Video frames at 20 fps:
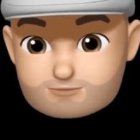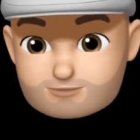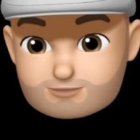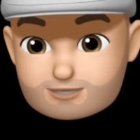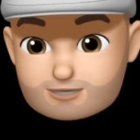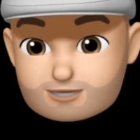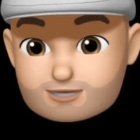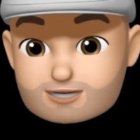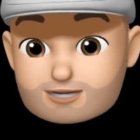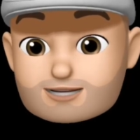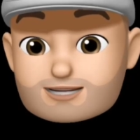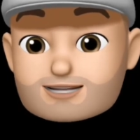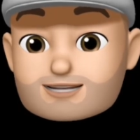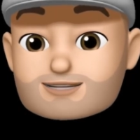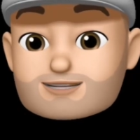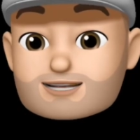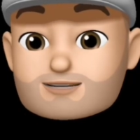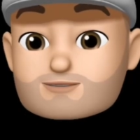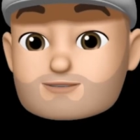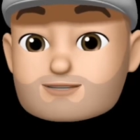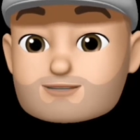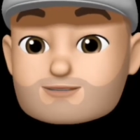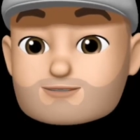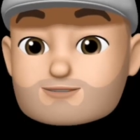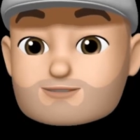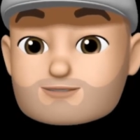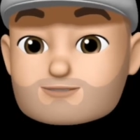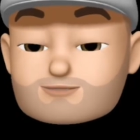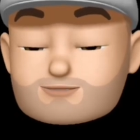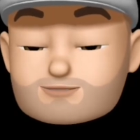and I damaged
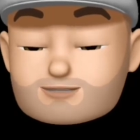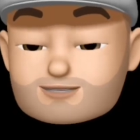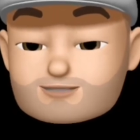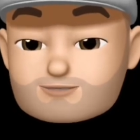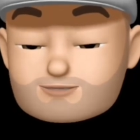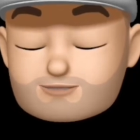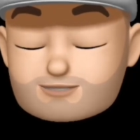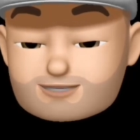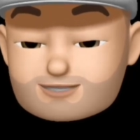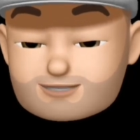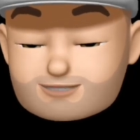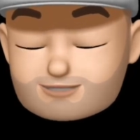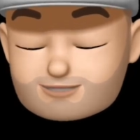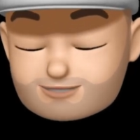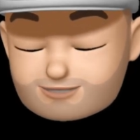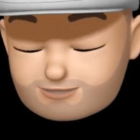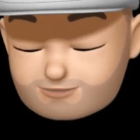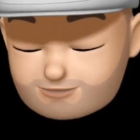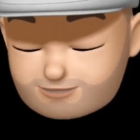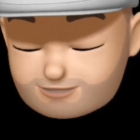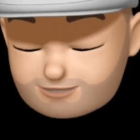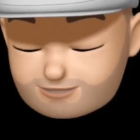my spine severely.